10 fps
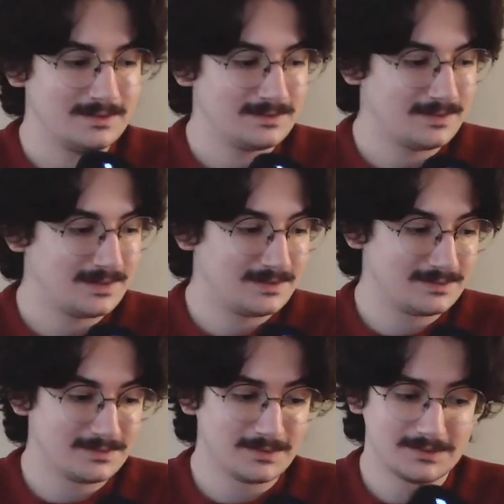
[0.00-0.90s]

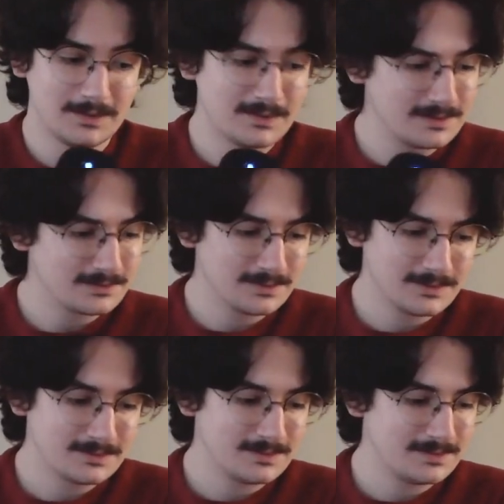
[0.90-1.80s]
There's no tone
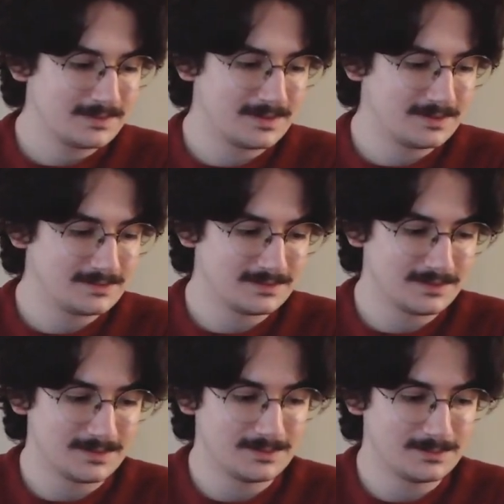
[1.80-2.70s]
control. There's
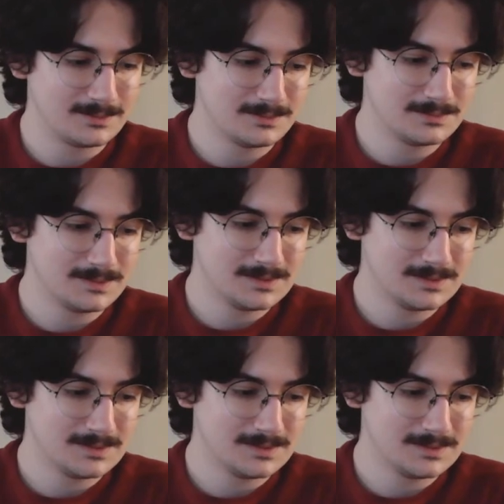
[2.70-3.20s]
no